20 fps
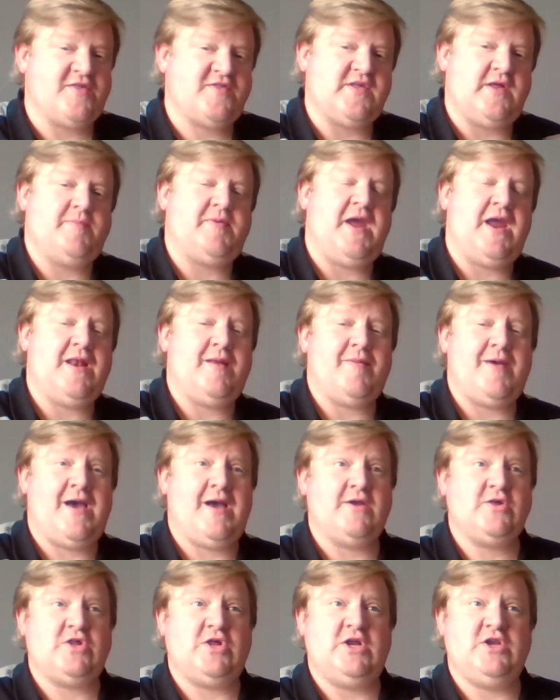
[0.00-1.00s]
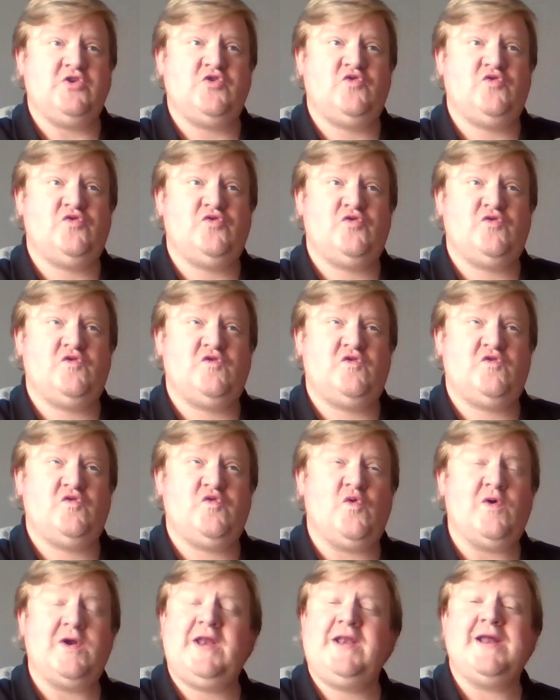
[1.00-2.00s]
I painted up actually in
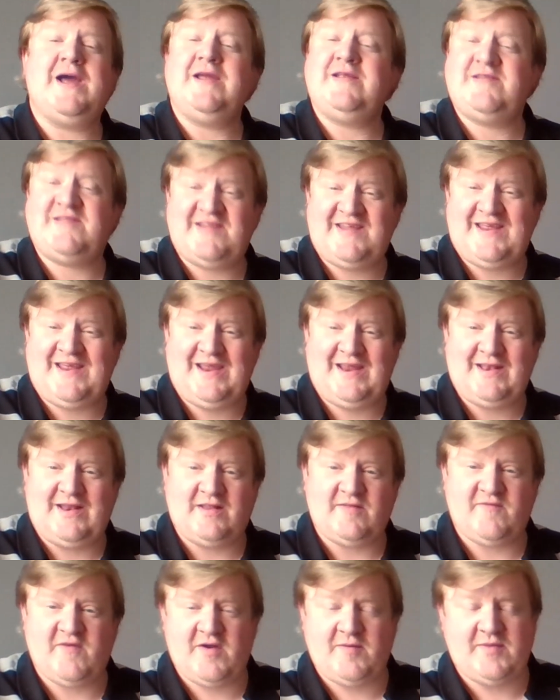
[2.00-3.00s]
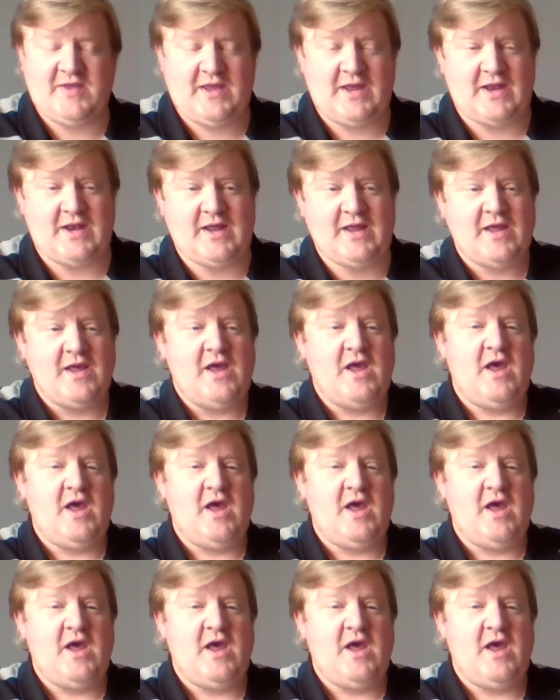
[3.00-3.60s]
2019 at the very beginning